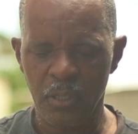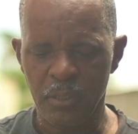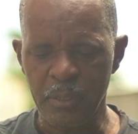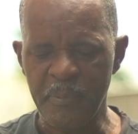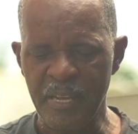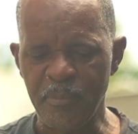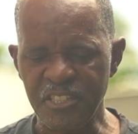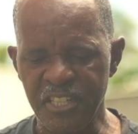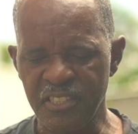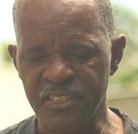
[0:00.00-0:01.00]
the baby
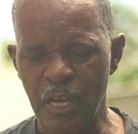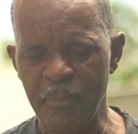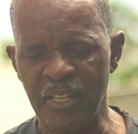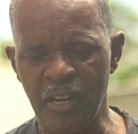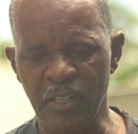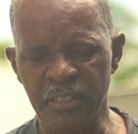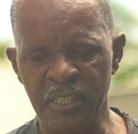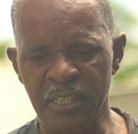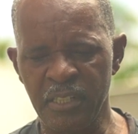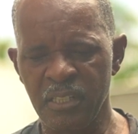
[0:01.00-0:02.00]
chicks coming on
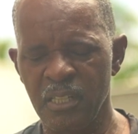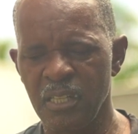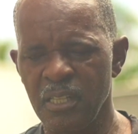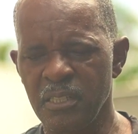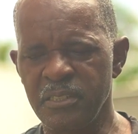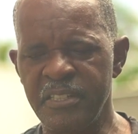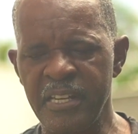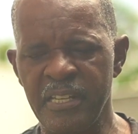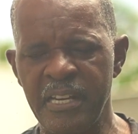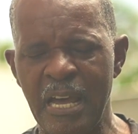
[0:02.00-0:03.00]
the
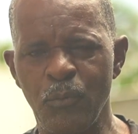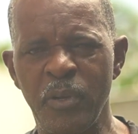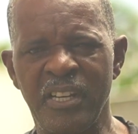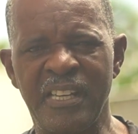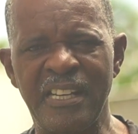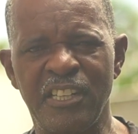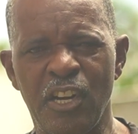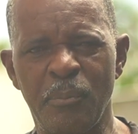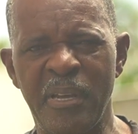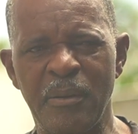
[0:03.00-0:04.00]
day that we are getting
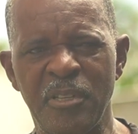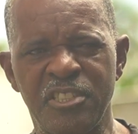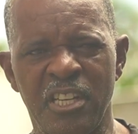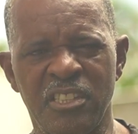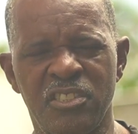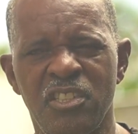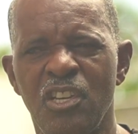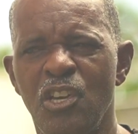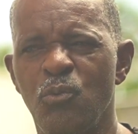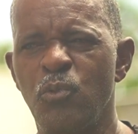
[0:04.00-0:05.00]
our baby chicks,
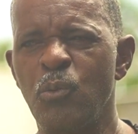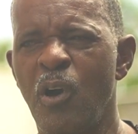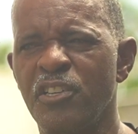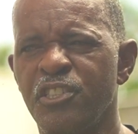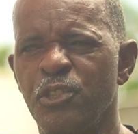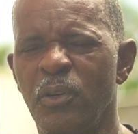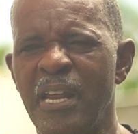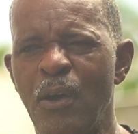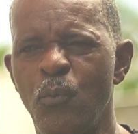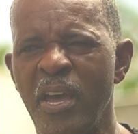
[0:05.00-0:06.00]
we want to know
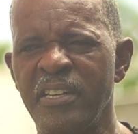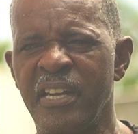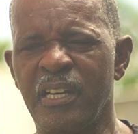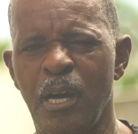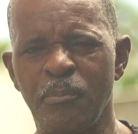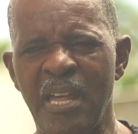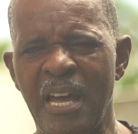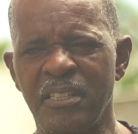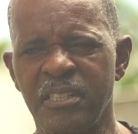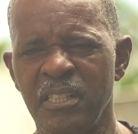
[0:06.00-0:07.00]
that when they come,
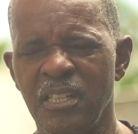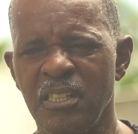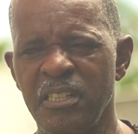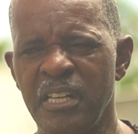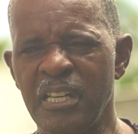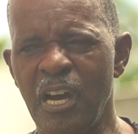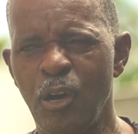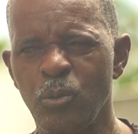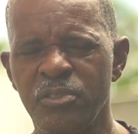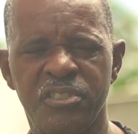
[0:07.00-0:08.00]
that the
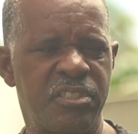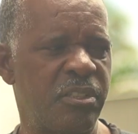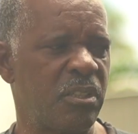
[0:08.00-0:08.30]
house,